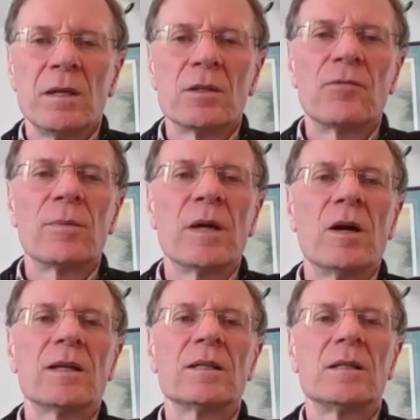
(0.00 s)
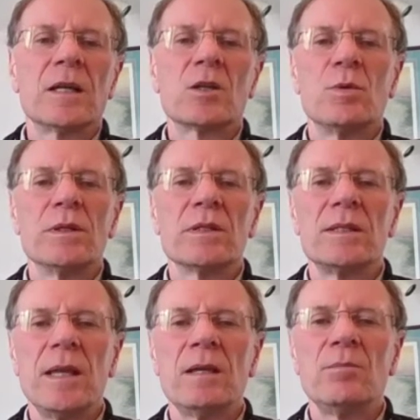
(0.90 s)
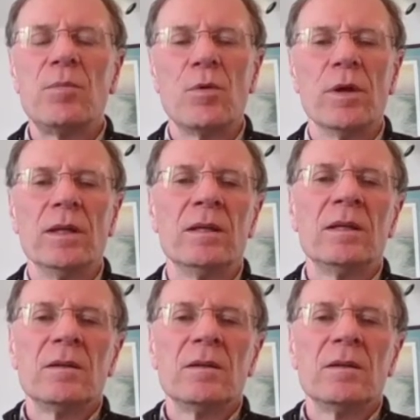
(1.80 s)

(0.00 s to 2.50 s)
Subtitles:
And so from an architectural standpoint,